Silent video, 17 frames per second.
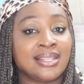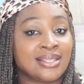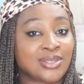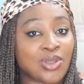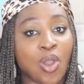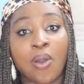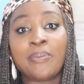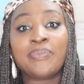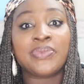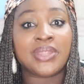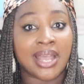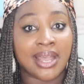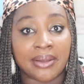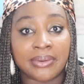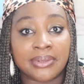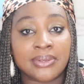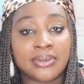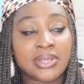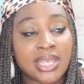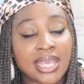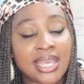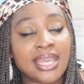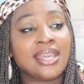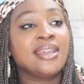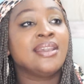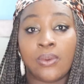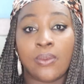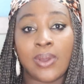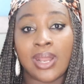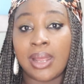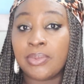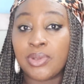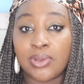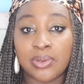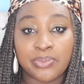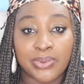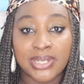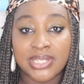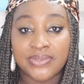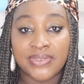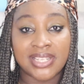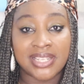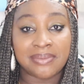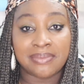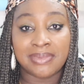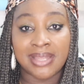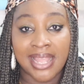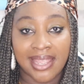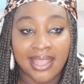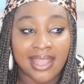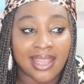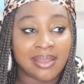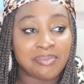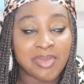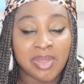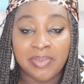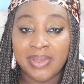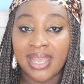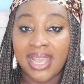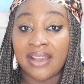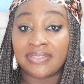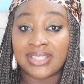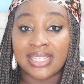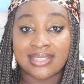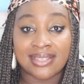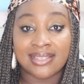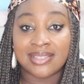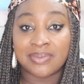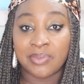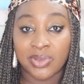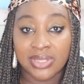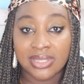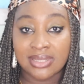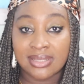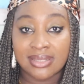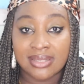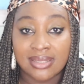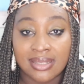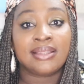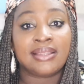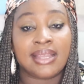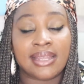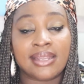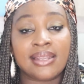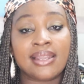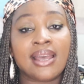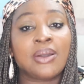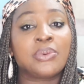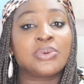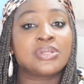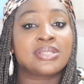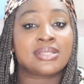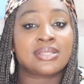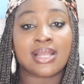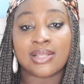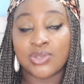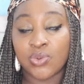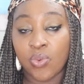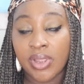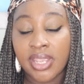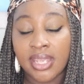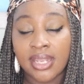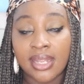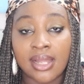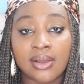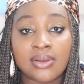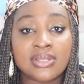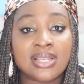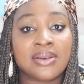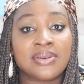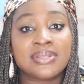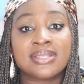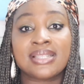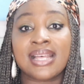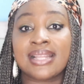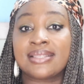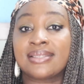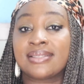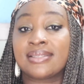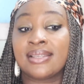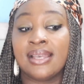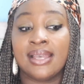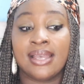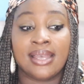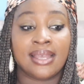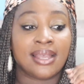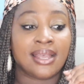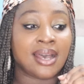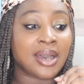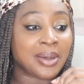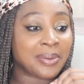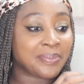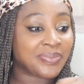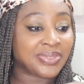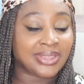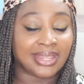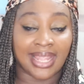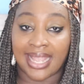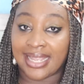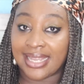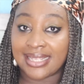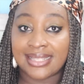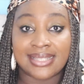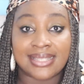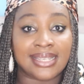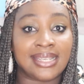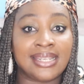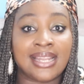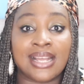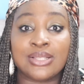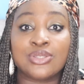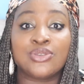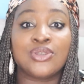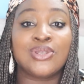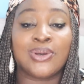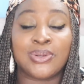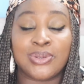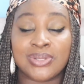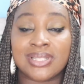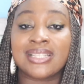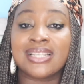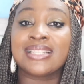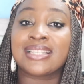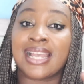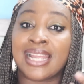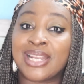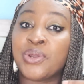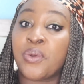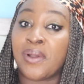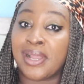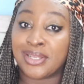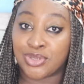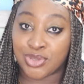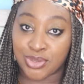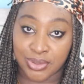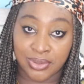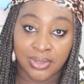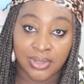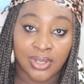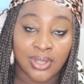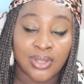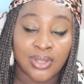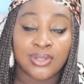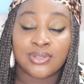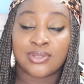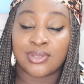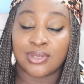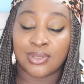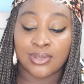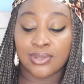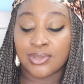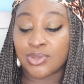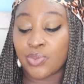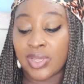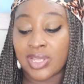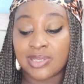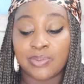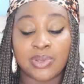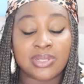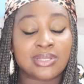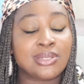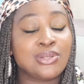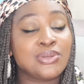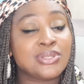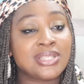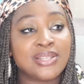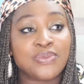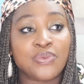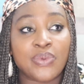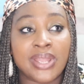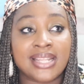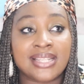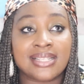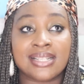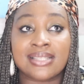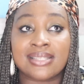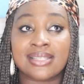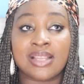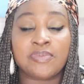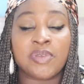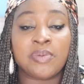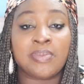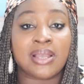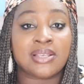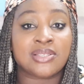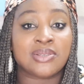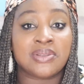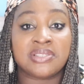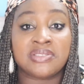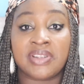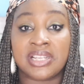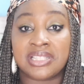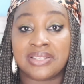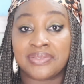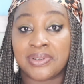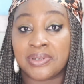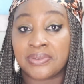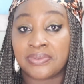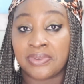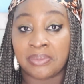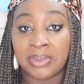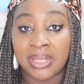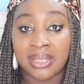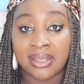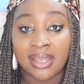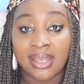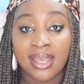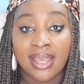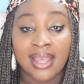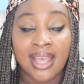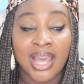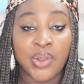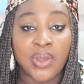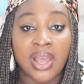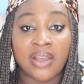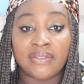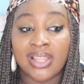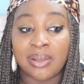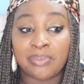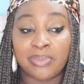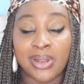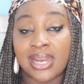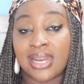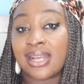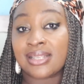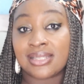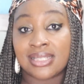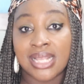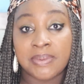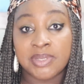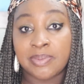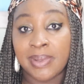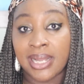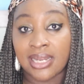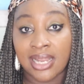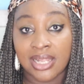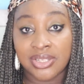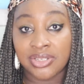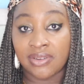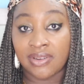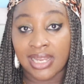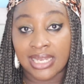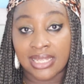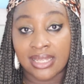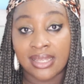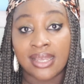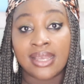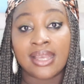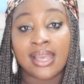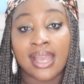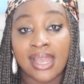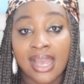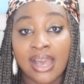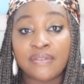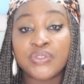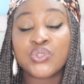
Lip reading: calm down. Okay, when I'm done breastfeeding Naya, maybe after 6 months, then I would start working out. I will start dieting and doing all those things I know I do to lose weight. But losing weight and snapping back is always very difficult for me. I don't have that body that snaps back naturally. I have